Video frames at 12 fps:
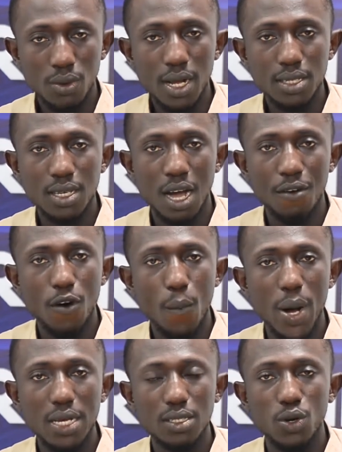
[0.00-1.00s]
Huesca. For
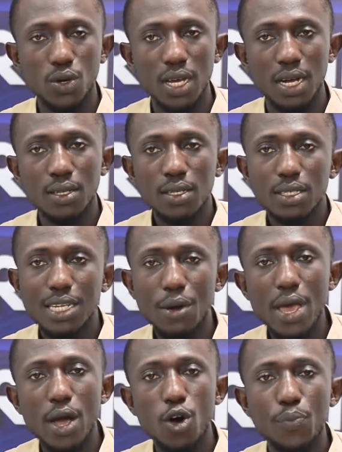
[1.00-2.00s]
Barcelona, they
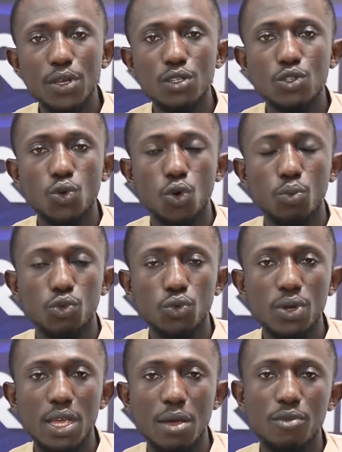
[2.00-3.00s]
were hoping to
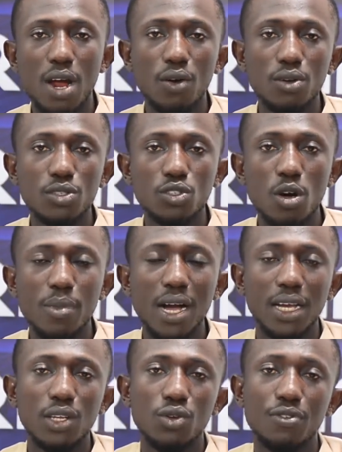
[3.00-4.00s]
do a miraculous
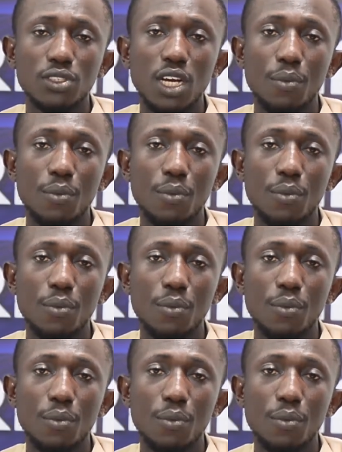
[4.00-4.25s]
comeback in the UEFA